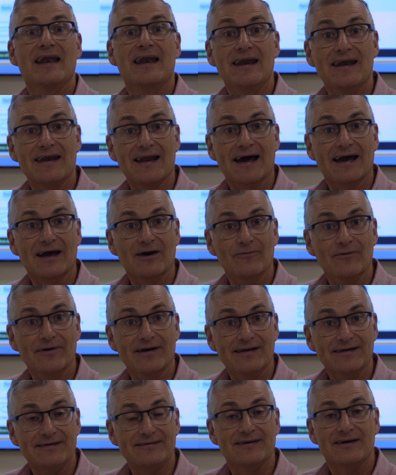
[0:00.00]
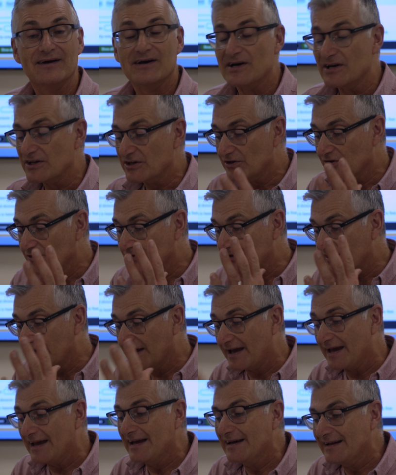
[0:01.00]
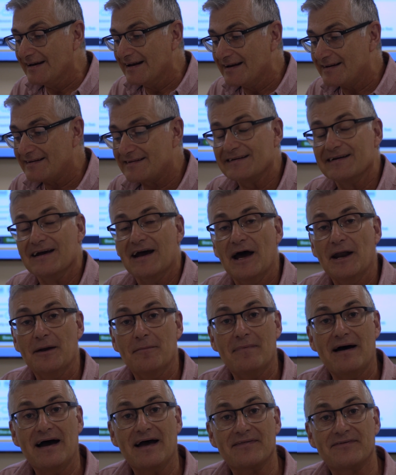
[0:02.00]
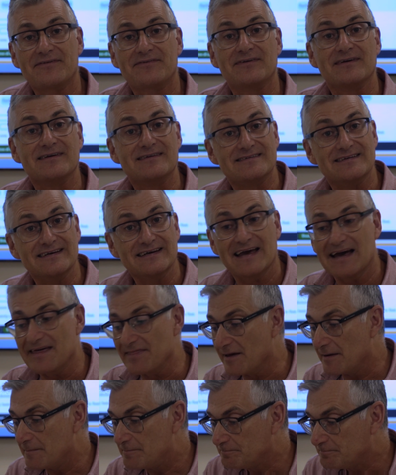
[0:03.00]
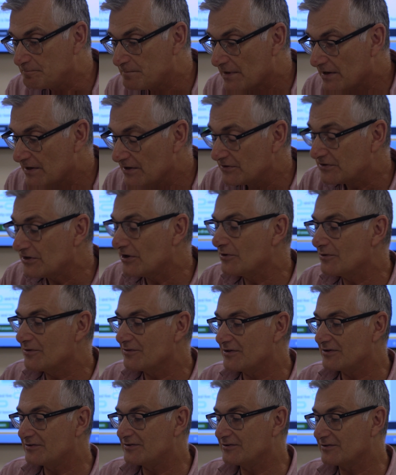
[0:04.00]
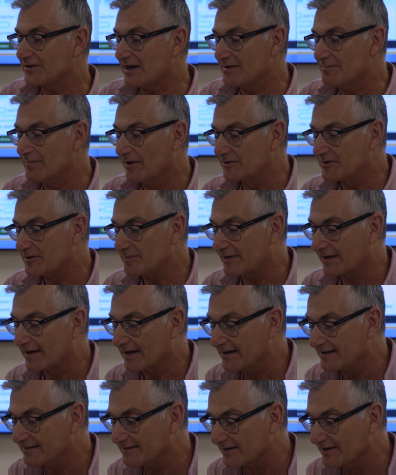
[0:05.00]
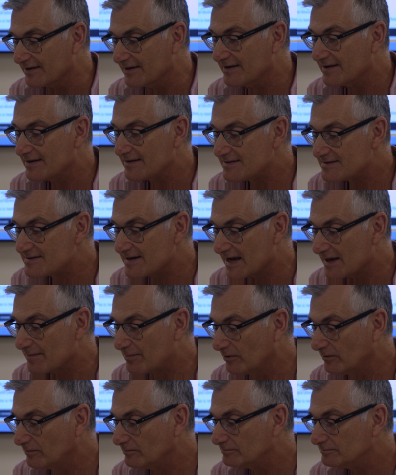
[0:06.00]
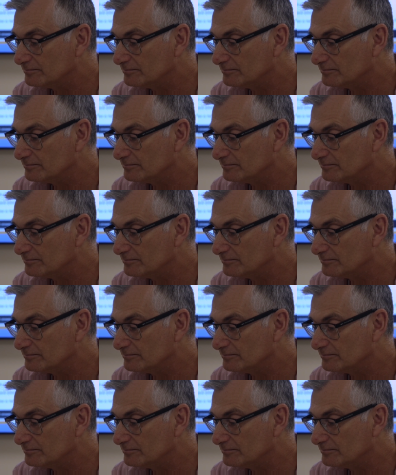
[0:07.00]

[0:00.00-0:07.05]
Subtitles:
language, using English and maths together. So this is a multiplication table